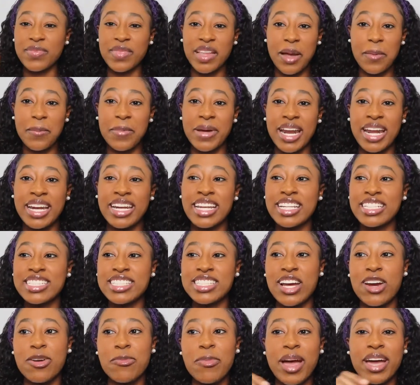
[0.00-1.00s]
but I need to
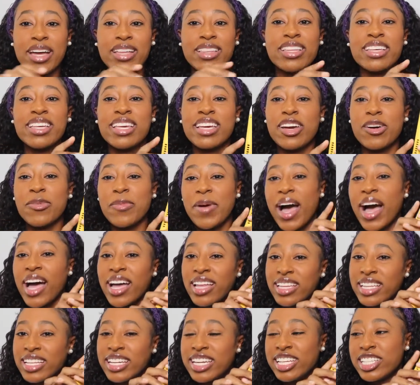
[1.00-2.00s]
start back looking up
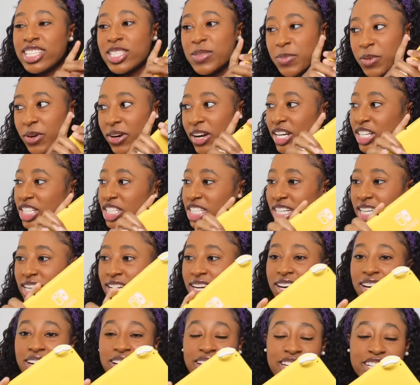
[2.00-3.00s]
island inspiration
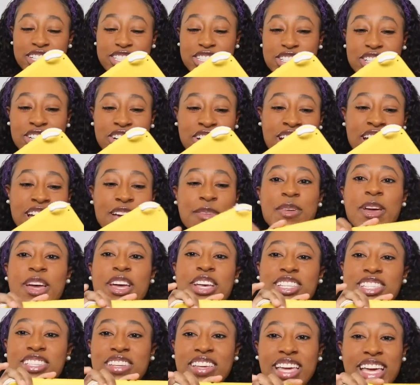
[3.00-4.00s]
on Instagram.
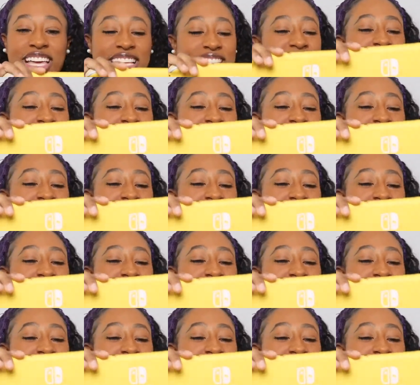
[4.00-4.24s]
So yes,